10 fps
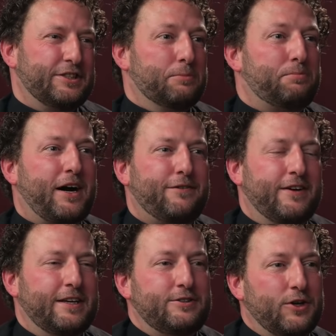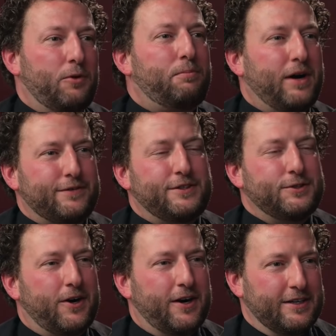so you're puffing. Don't puff
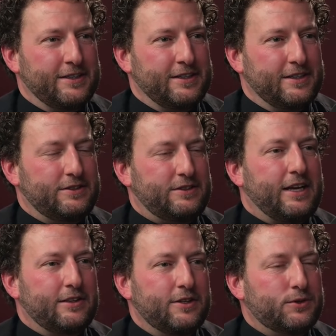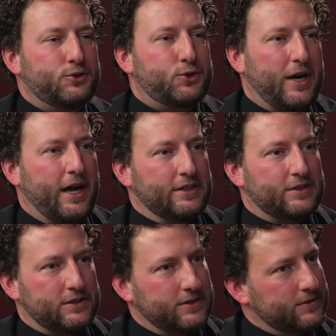too hard. Yeah. Like take little drags. And
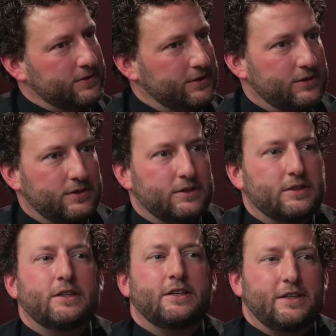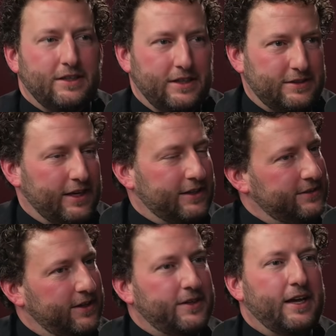don't inhale for those who are newbies. Exactly.
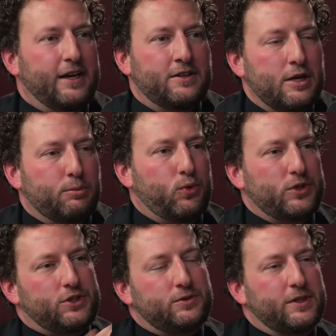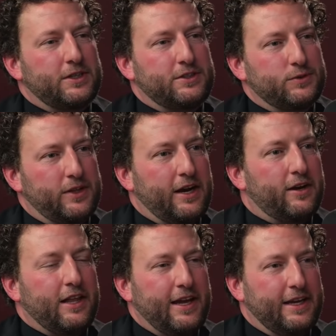Don't, don't inhale. inhale. But what you want to do when
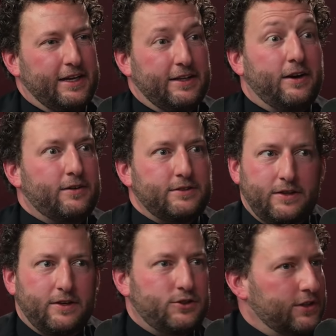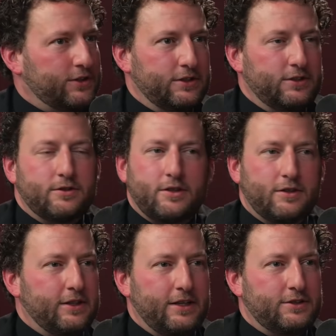they're lighting and they're they're judging you, you're
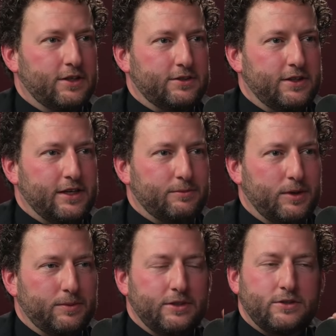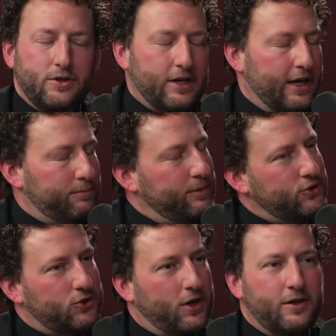totally getting judged at that moment. It's okay. Be
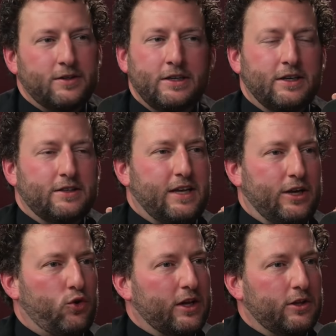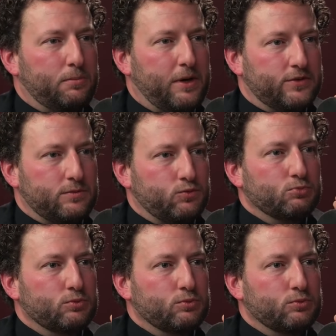strong. Take quick little puffs,